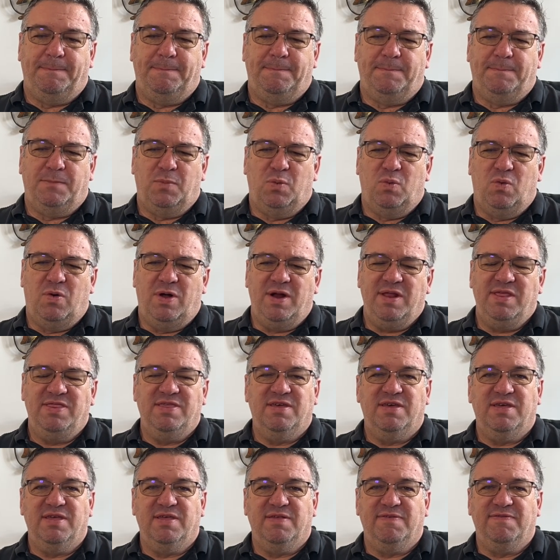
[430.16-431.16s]
One of
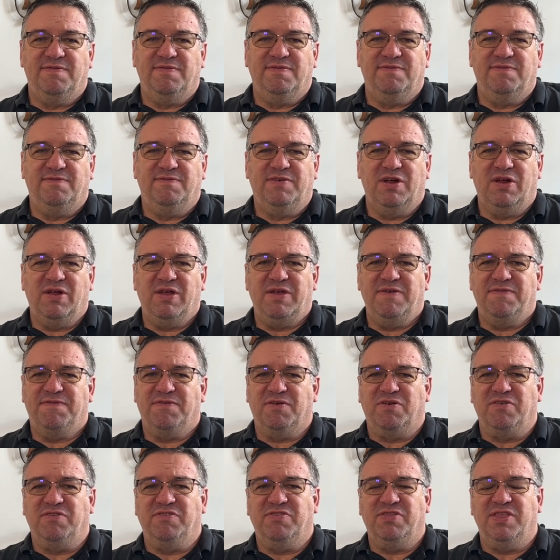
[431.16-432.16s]
the very
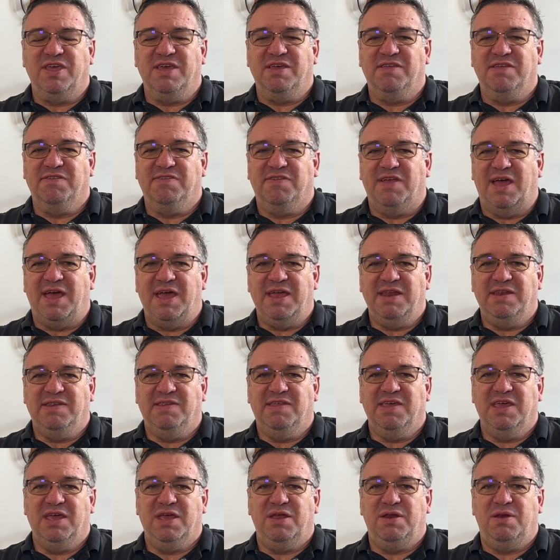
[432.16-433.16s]
first things I
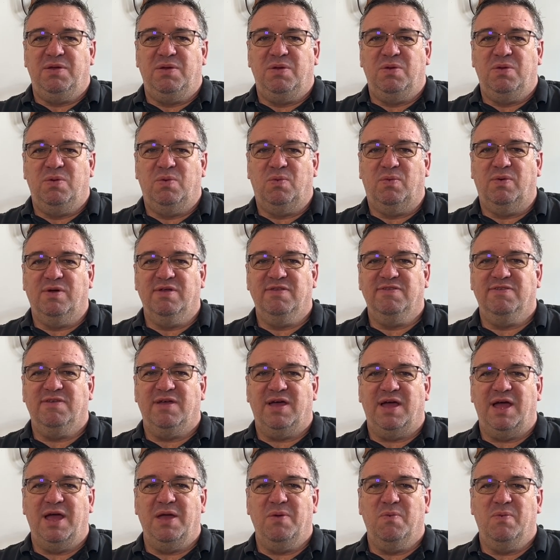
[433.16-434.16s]
did was
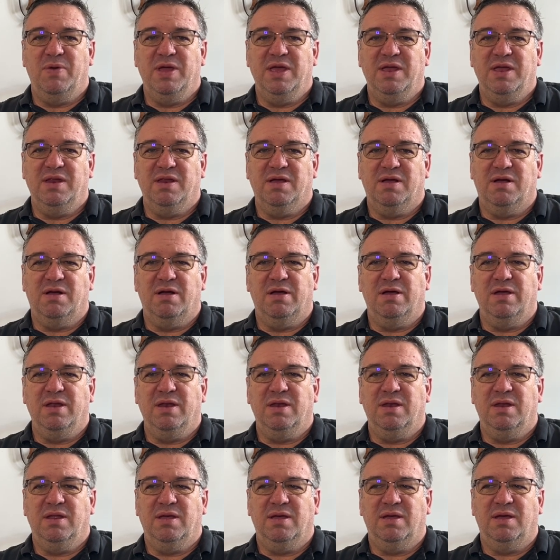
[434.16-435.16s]
I went
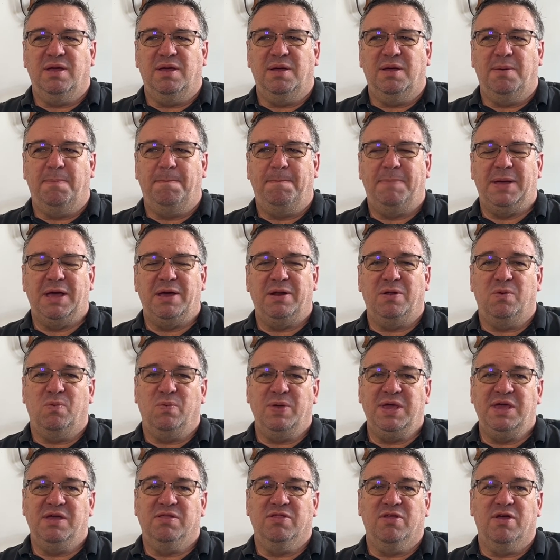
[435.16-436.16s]
on about a
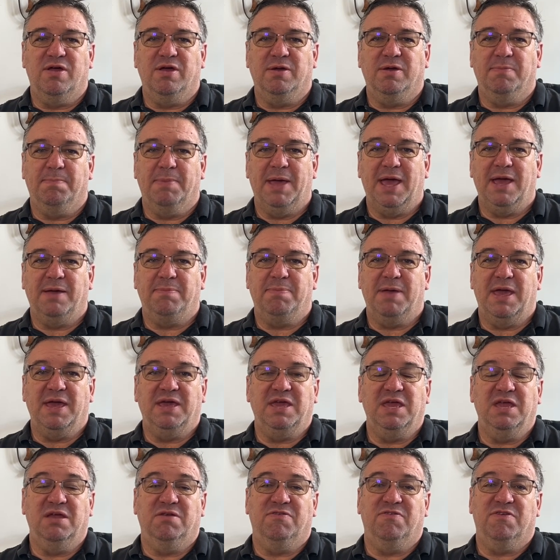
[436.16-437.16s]
week-long
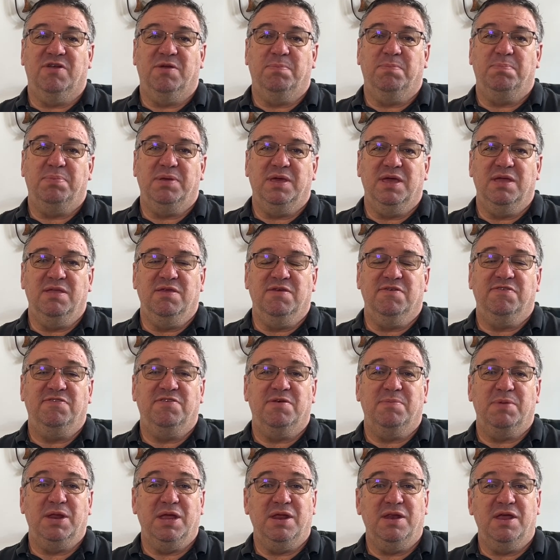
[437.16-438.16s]
backpacking trip in
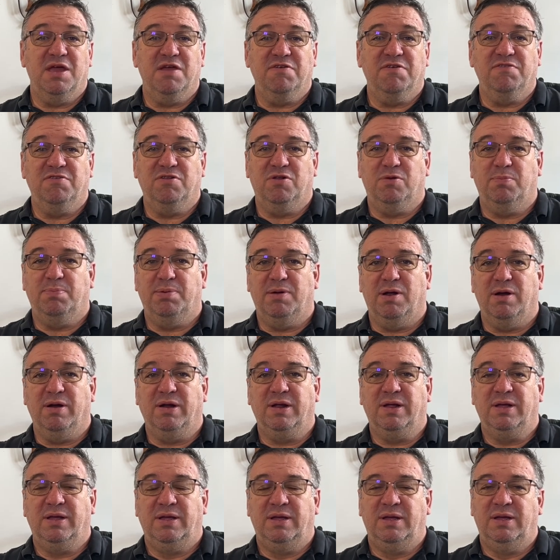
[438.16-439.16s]
Yosemite National Park,
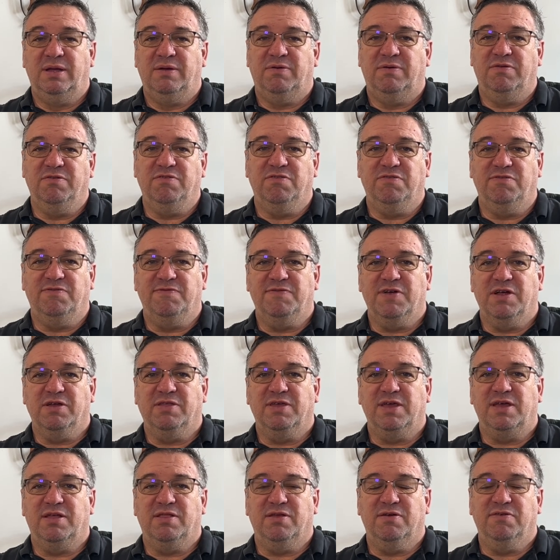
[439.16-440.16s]
which is
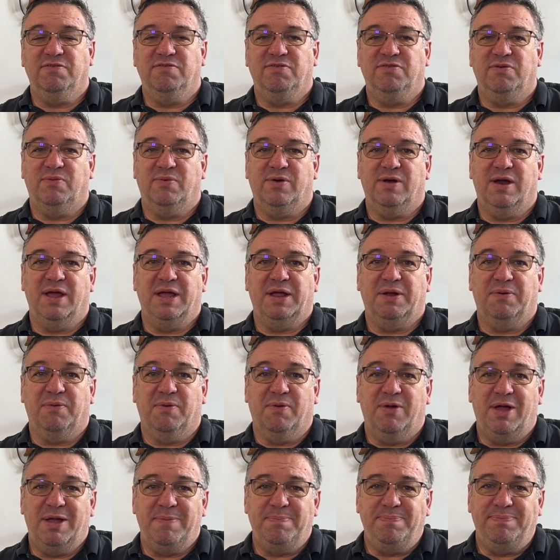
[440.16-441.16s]
fairly close to where I
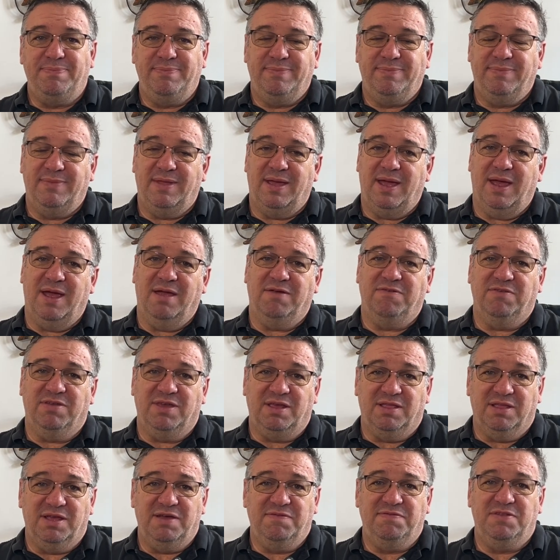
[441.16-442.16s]
grew up. I actually
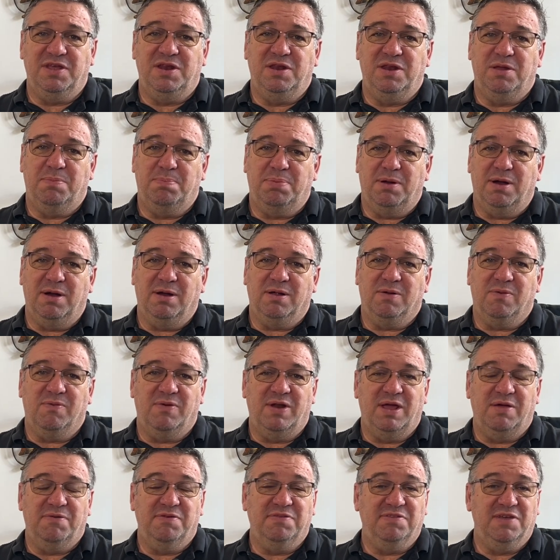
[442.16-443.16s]
lived in the park when
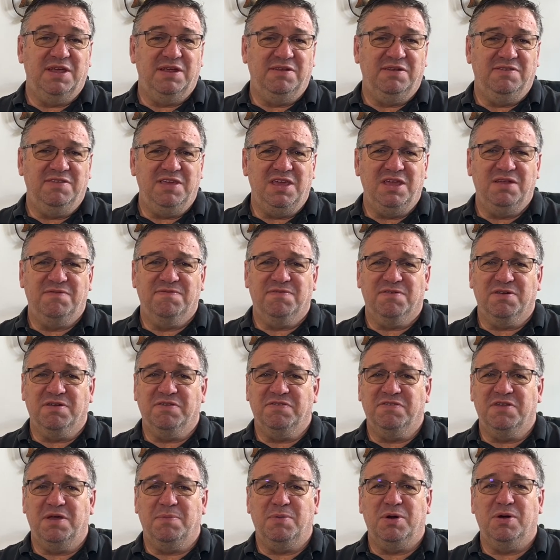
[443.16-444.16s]
I was 18 for a
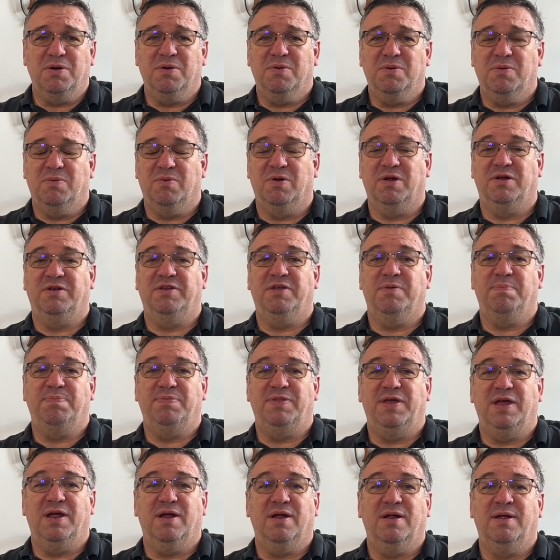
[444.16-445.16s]
summer, worked up
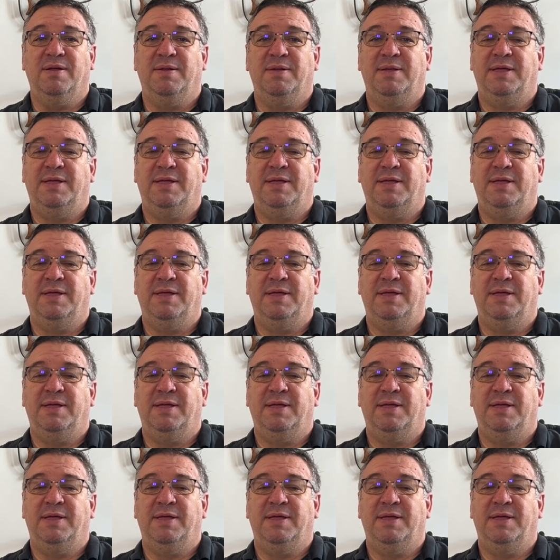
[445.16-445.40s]
there.